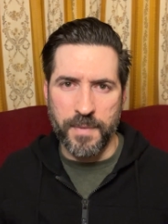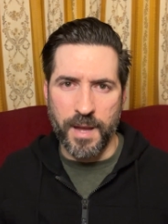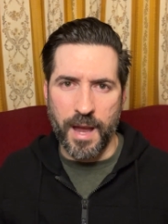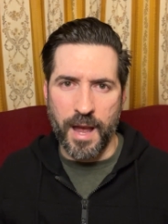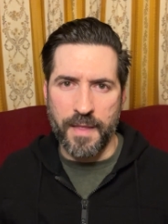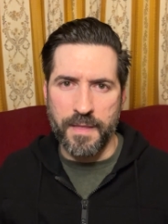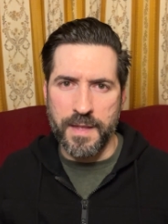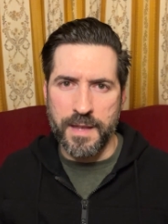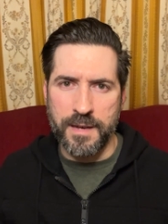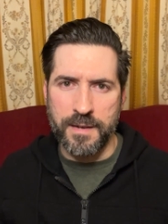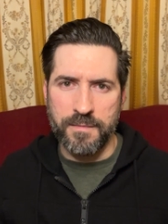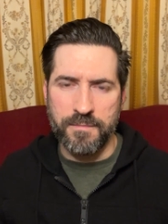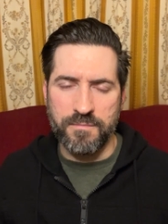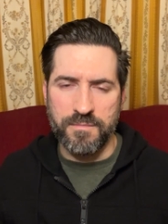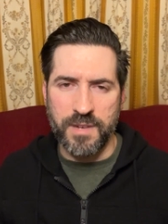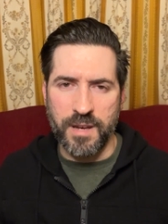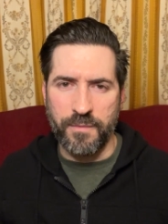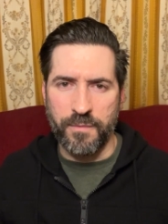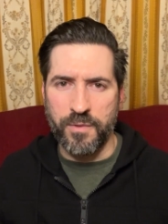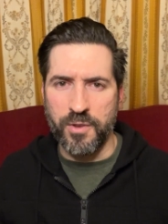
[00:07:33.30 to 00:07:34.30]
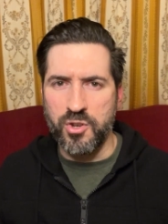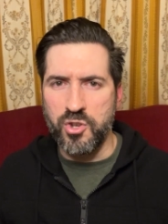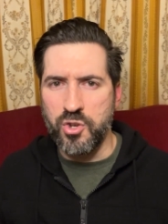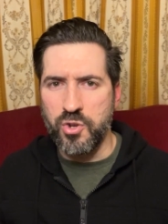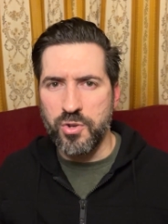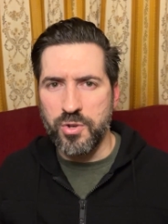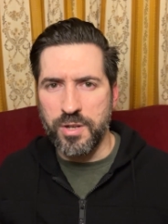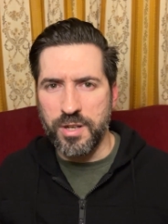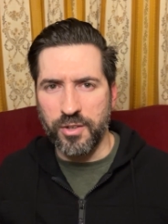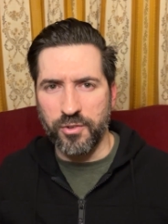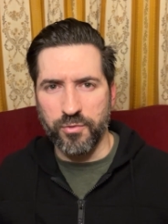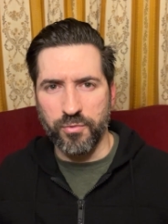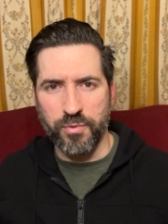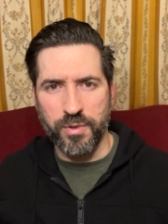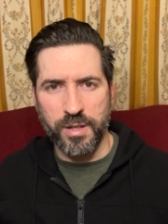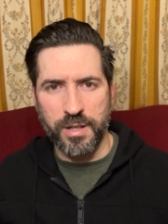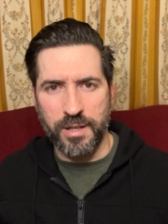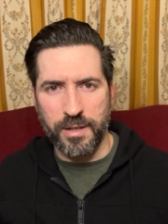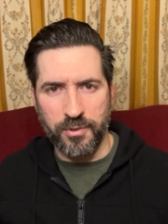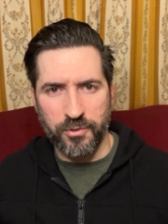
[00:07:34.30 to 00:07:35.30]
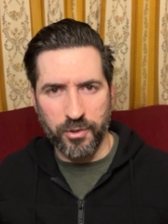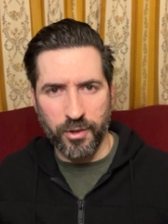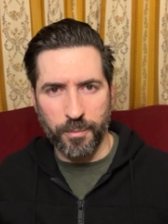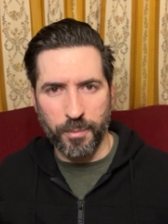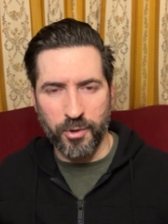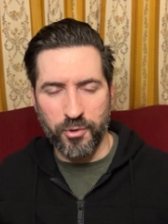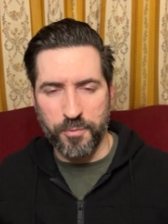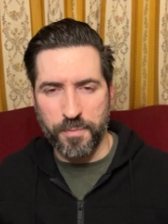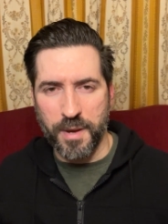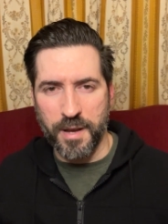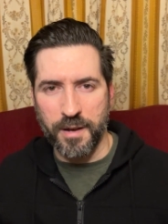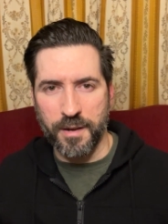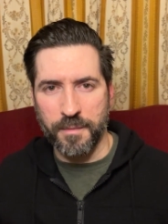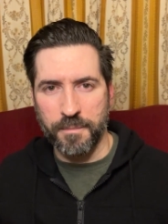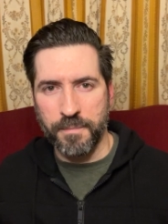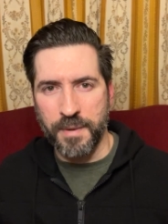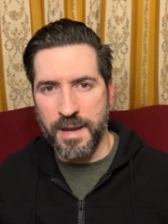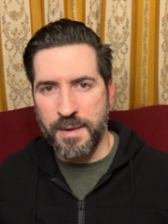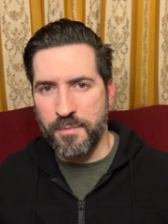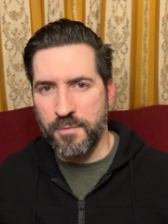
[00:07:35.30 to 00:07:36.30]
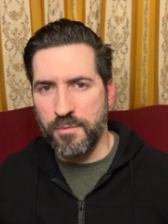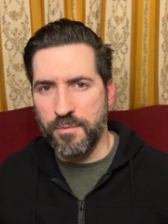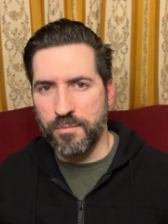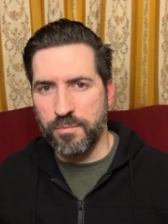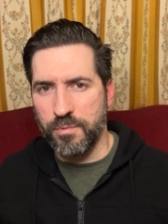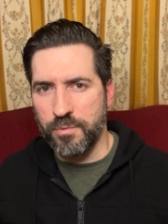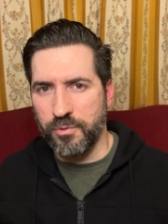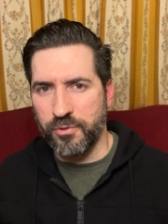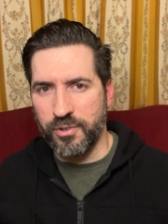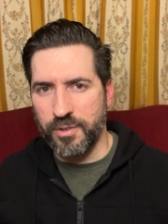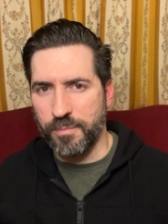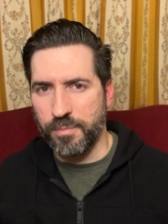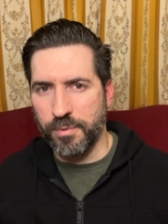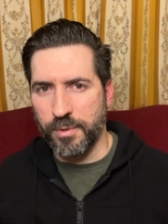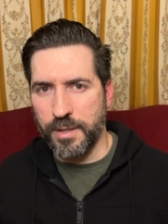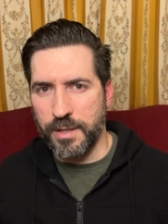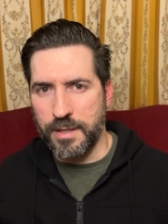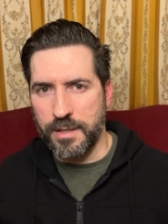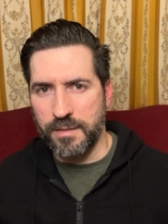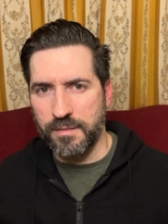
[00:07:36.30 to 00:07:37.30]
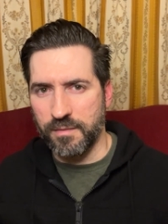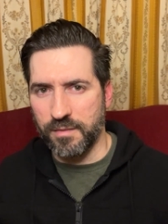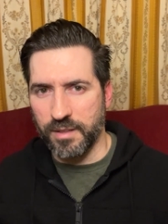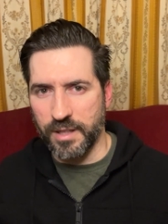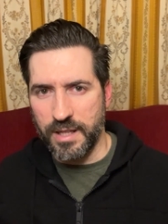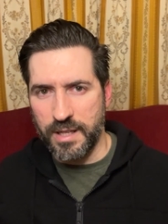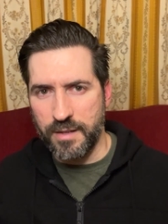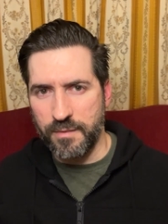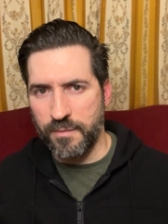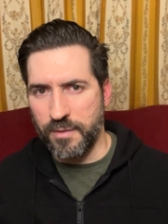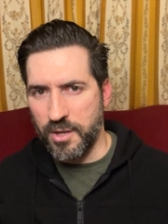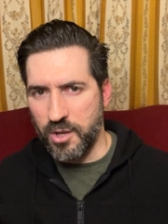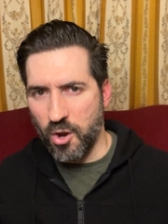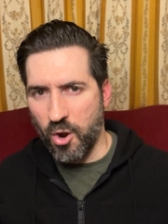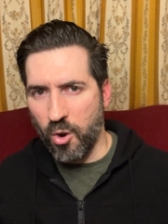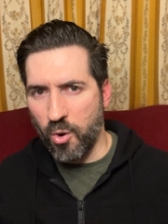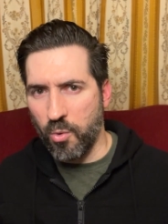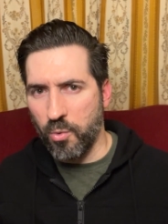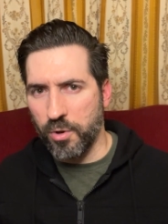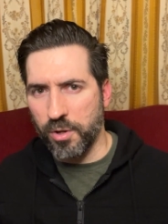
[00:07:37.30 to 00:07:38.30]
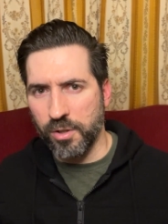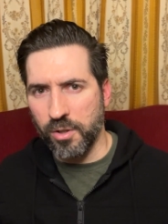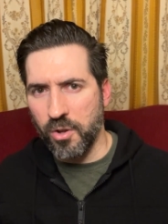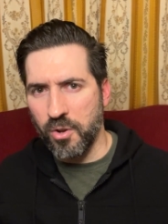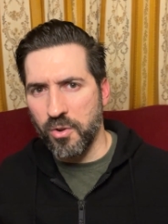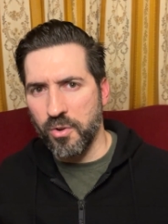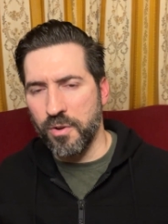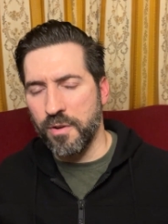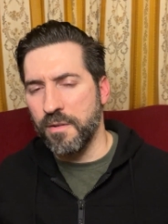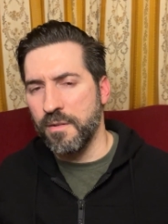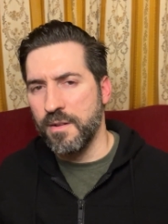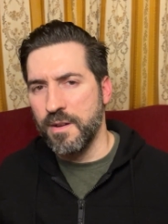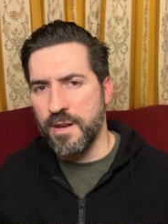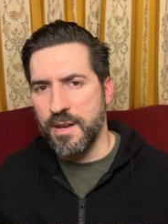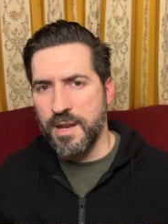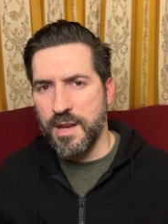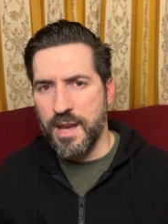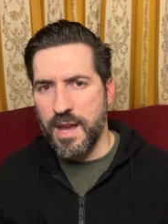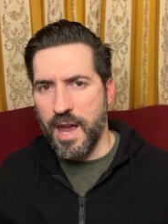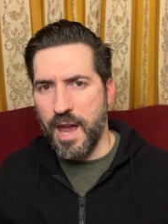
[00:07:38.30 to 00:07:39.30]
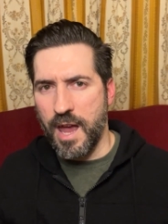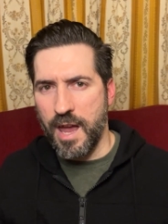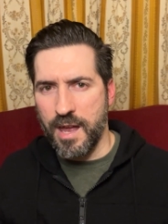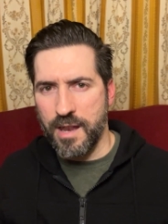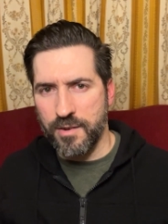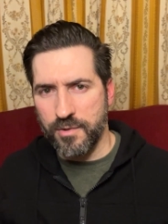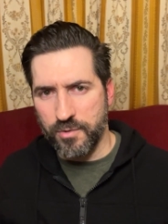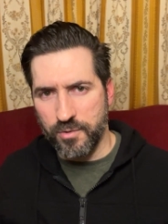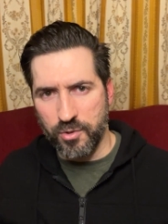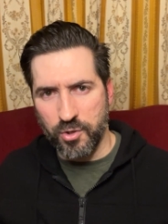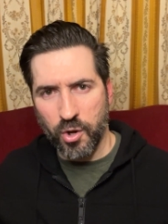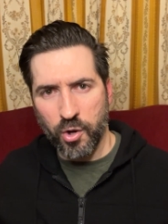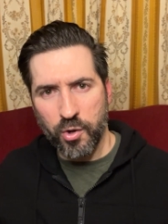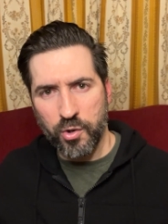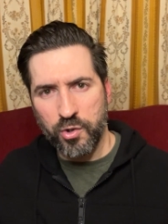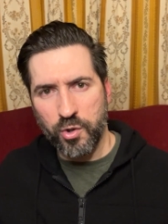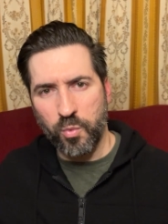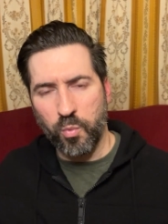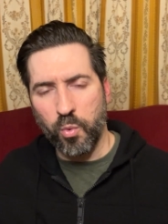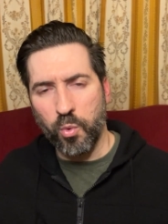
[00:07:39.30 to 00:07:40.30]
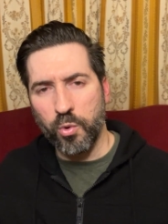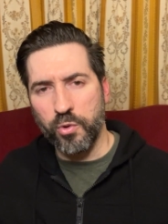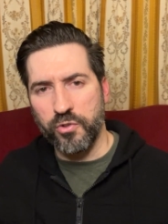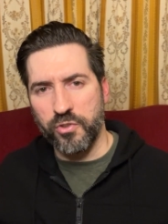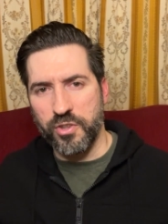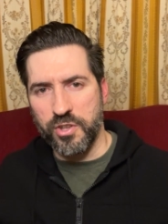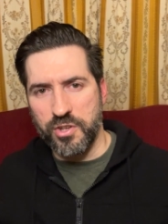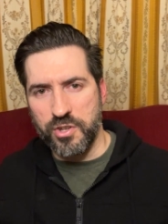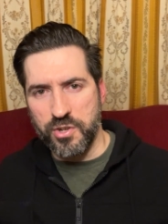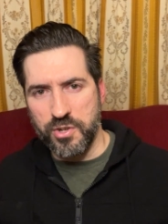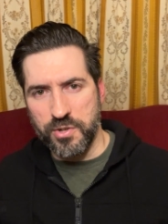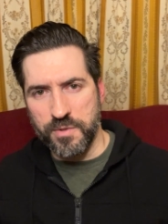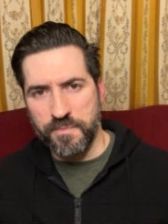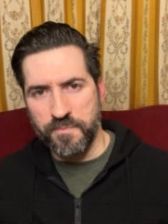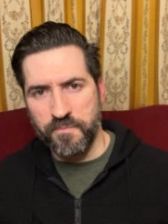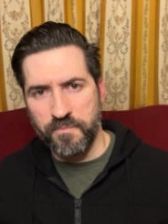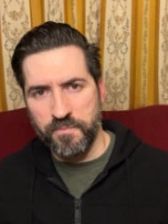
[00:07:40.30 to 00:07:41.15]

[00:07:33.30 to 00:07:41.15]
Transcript: And then if the new is really so much better, people will simply leave the old alone and go towards the new.